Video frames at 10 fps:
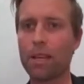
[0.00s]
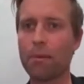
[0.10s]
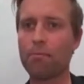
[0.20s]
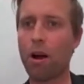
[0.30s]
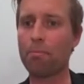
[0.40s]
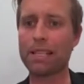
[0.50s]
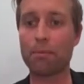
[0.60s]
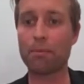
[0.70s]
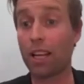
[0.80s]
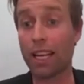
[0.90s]
it might be
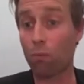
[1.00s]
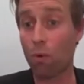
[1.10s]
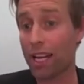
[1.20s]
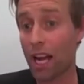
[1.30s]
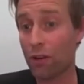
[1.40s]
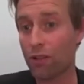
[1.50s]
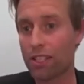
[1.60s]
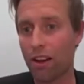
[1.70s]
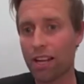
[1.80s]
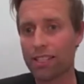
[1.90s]
something like
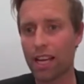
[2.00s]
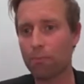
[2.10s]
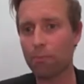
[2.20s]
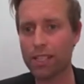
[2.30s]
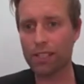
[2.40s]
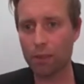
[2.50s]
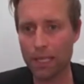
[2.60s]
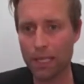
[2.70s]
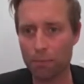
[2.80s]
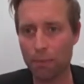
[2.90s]
100 site data points on a
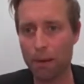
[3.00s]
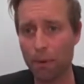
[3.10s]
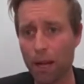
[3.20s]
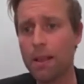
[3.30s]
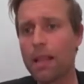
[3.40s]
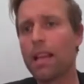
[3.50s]
piece of paper.